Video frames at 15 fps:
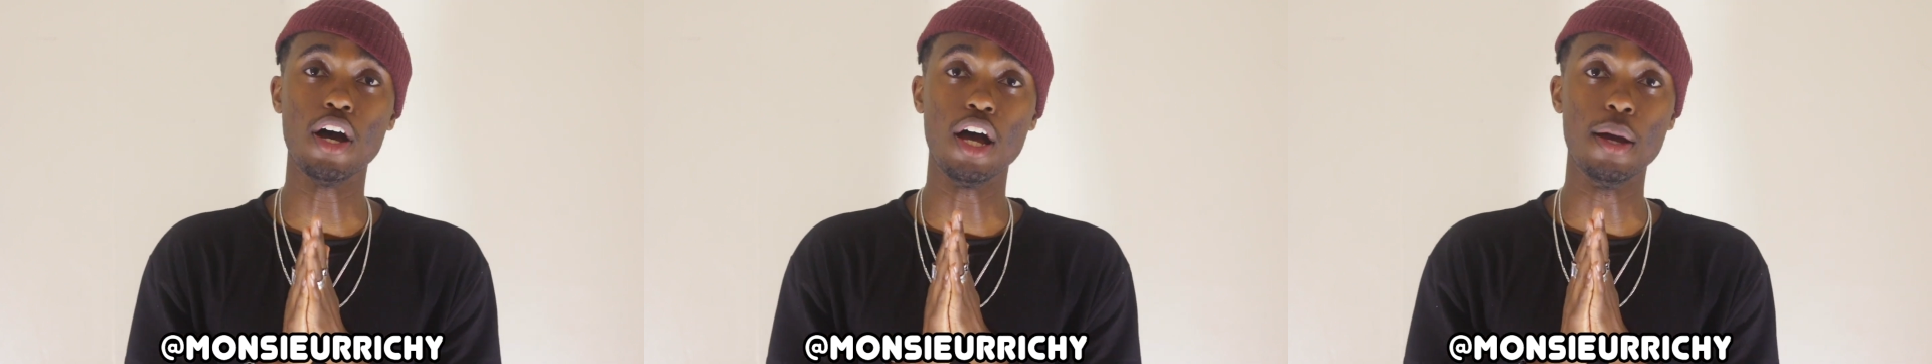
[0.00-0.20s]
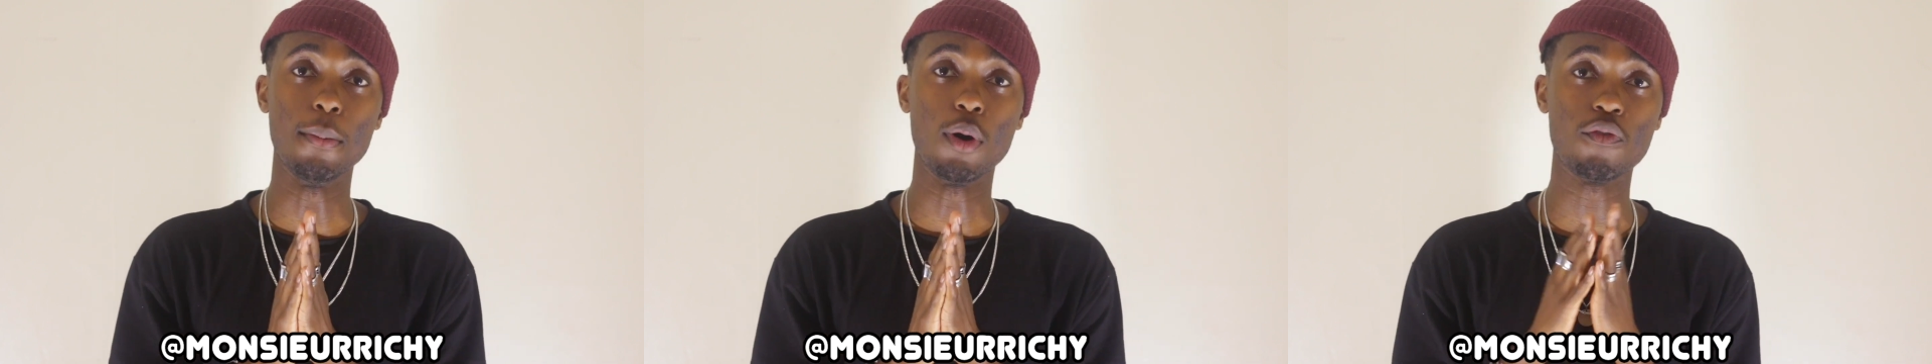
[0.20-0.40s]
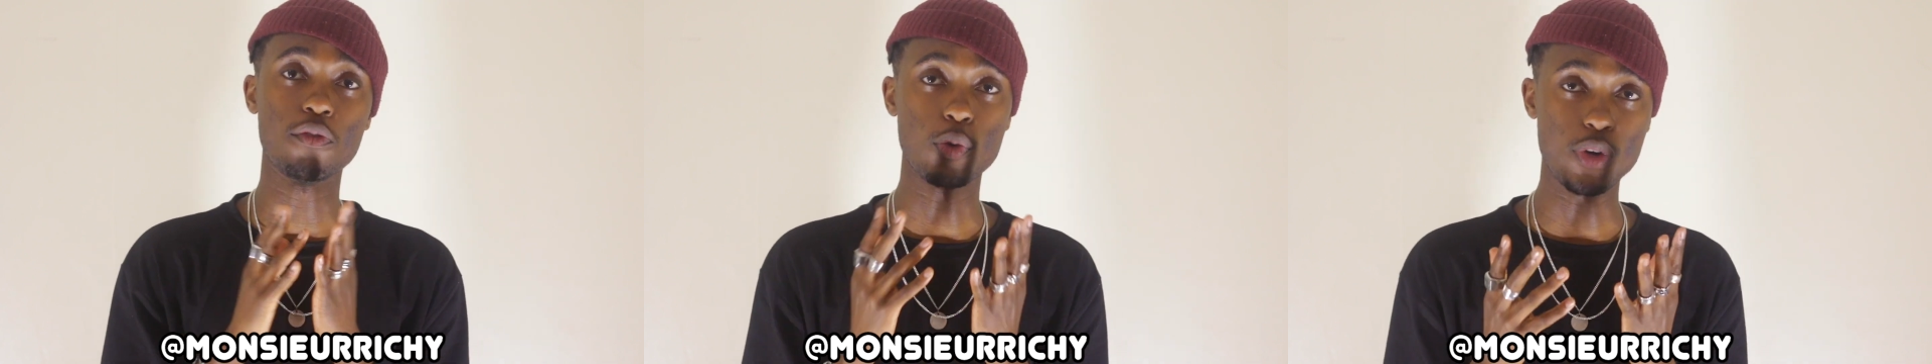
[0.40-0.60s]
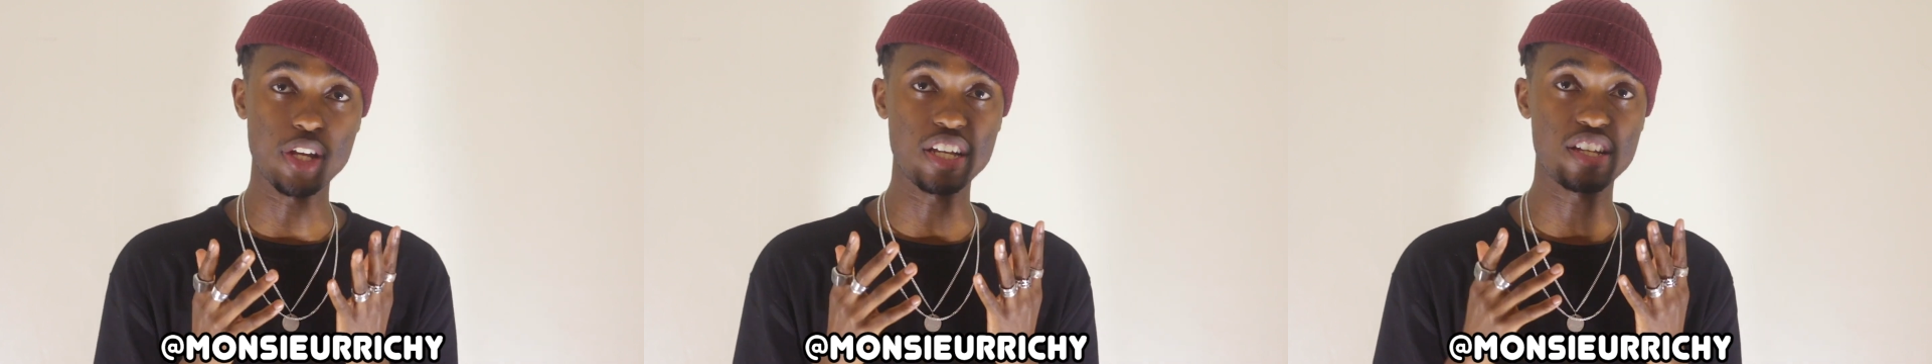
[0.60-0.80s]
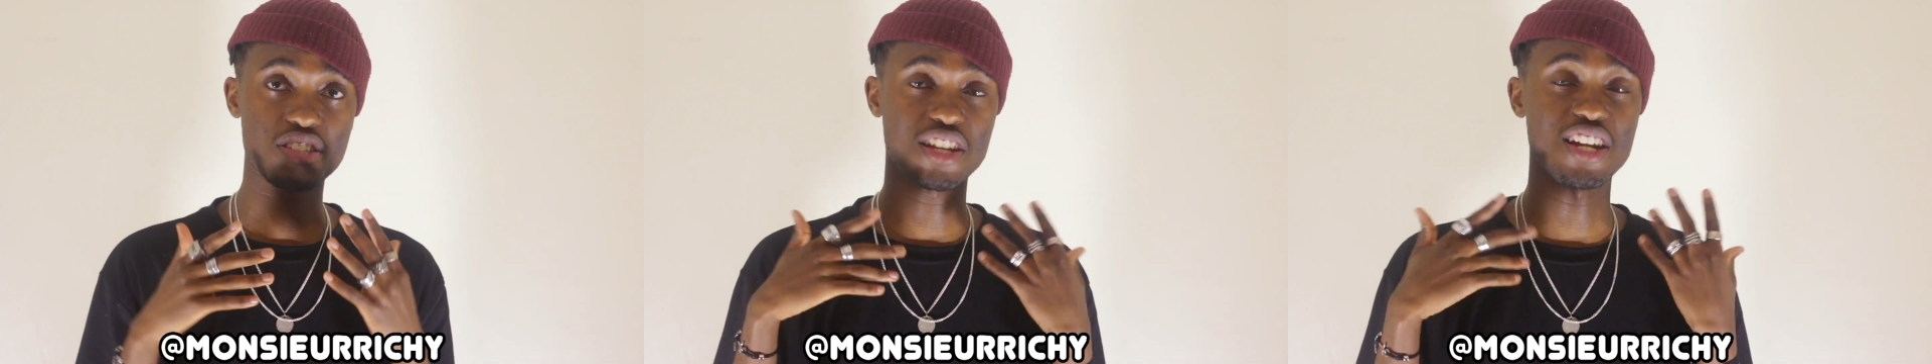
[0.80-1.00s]
on the
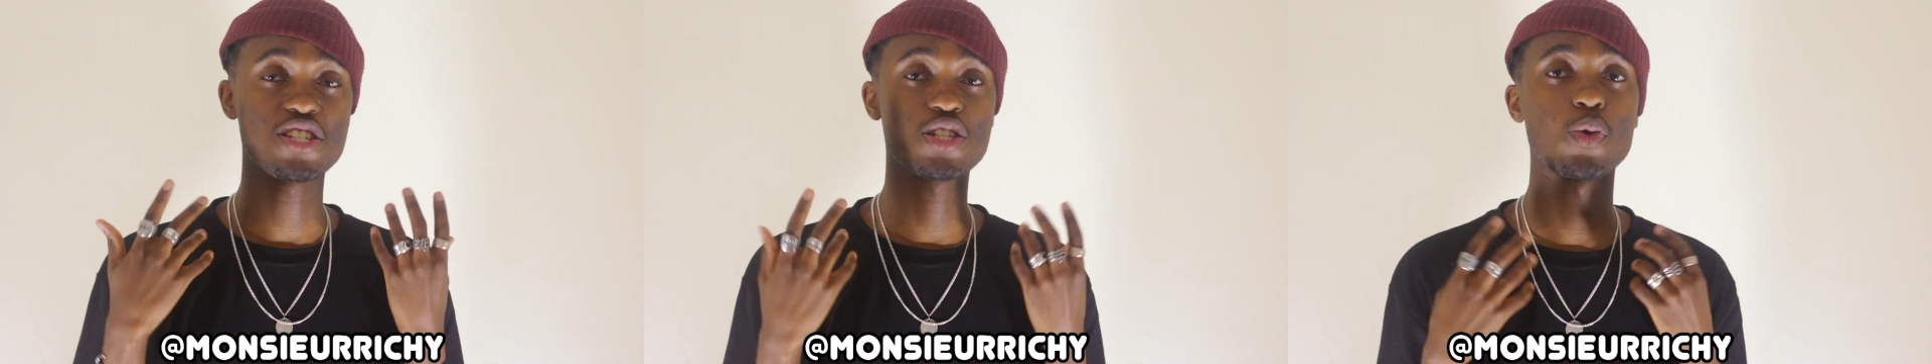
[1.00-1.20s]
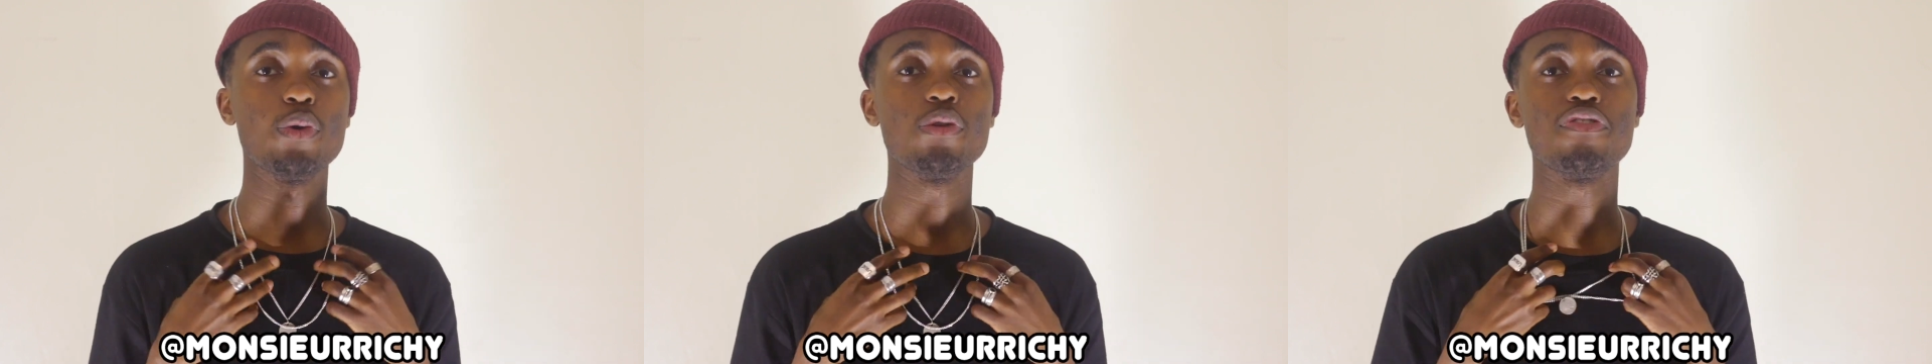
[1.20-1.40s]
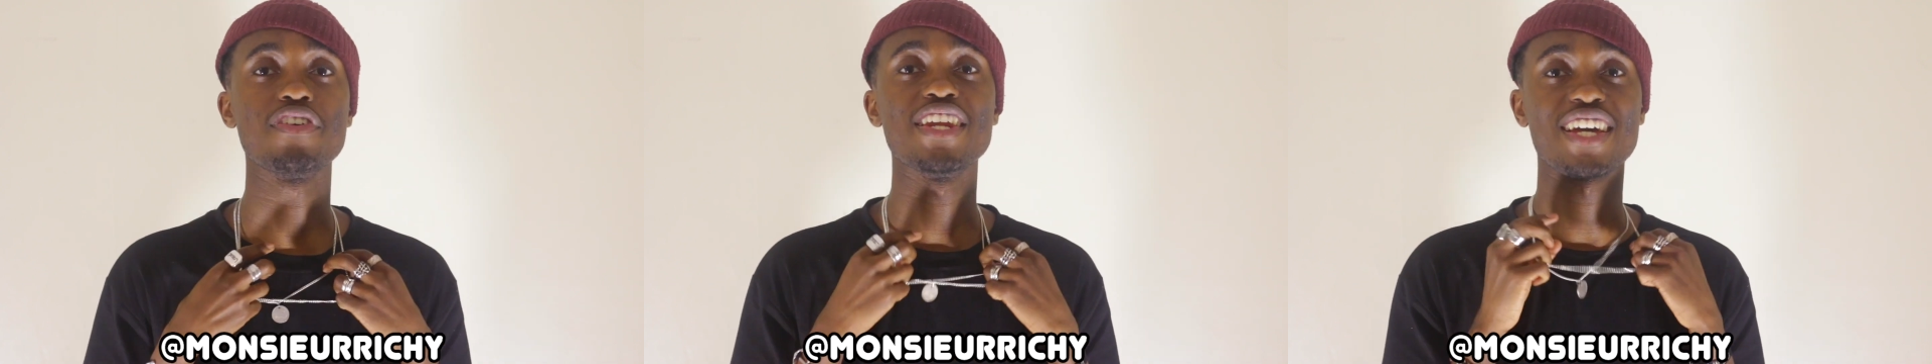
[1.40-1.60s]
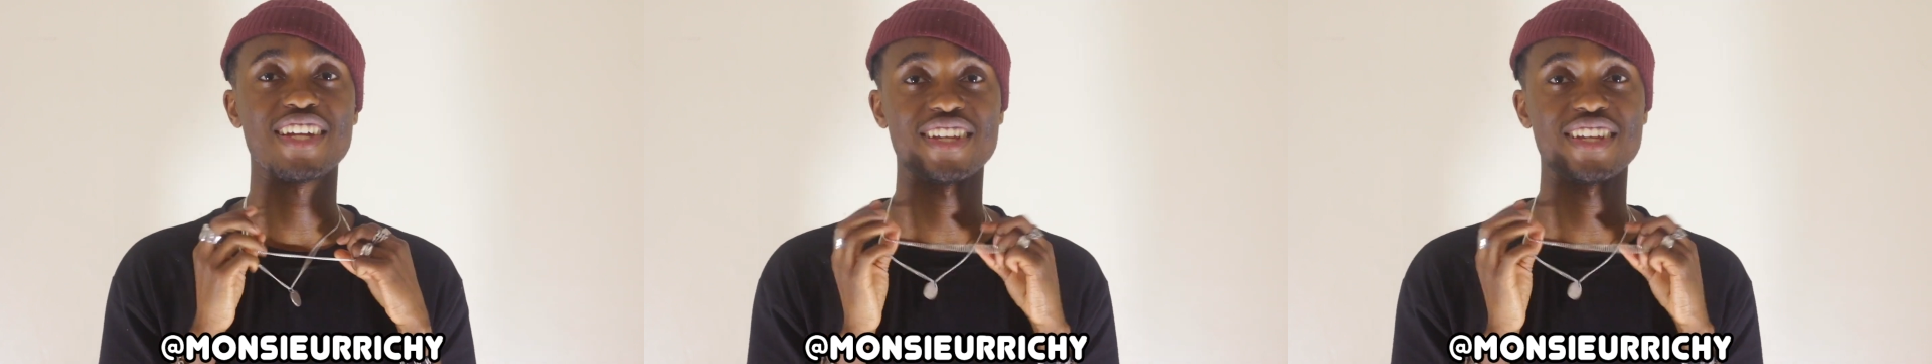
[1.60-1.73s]
ring, so let's go into the